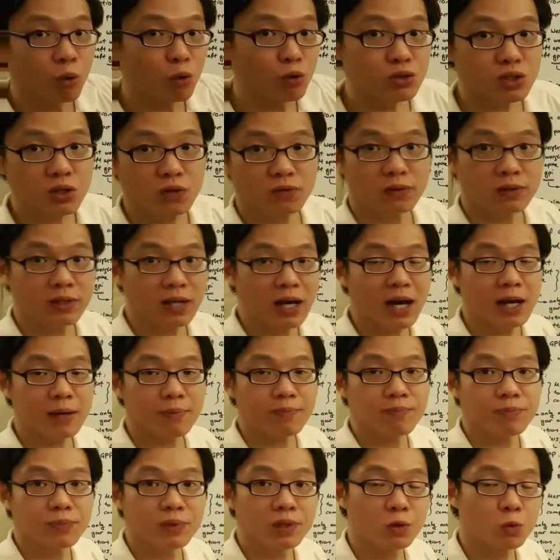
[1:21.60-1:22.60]
most of the
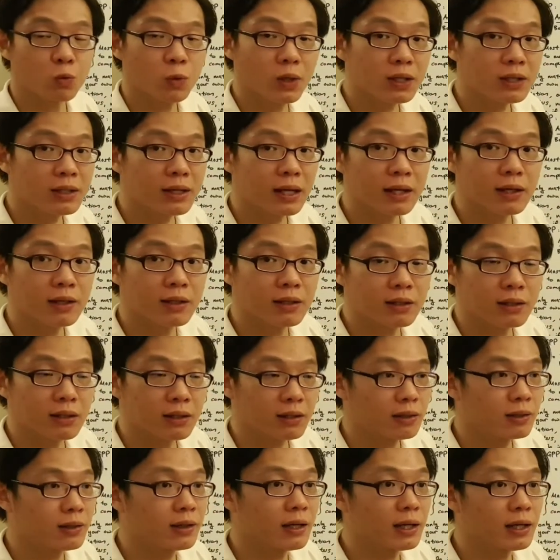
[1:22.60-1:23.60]
time, the way that
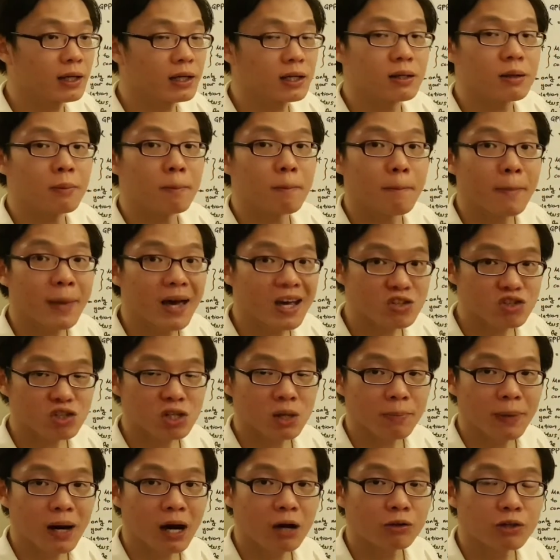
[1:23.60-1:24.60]
they measure
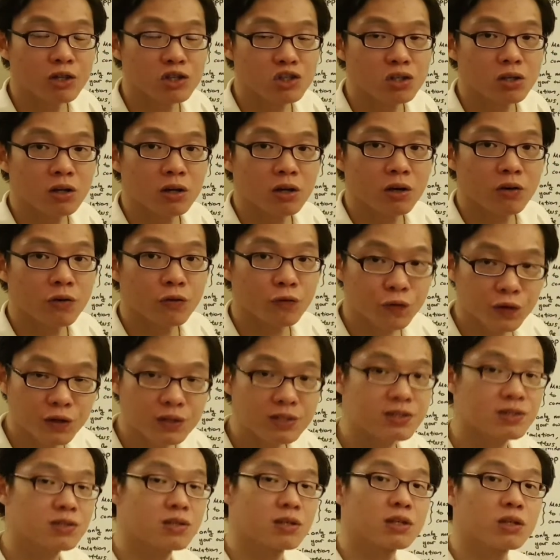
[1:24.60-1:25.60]
the poundage,
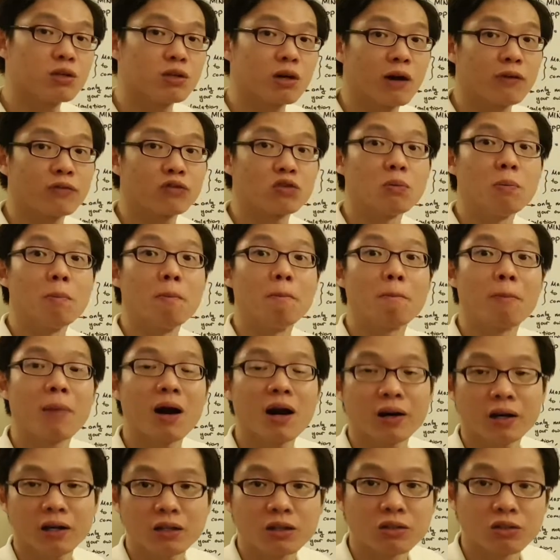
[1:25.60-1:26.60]
first you have to
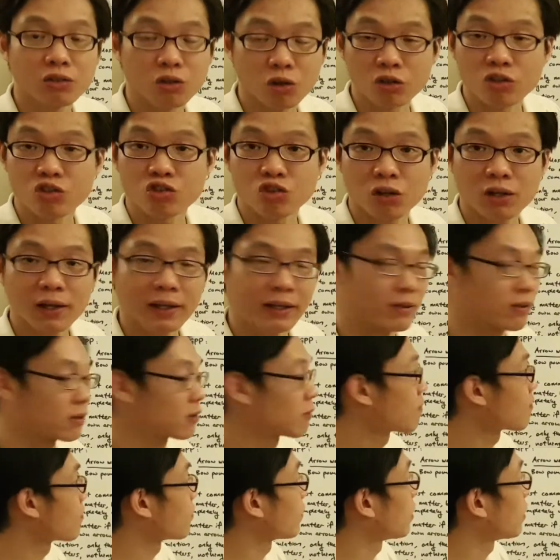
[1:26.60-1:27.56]
mark your draw length.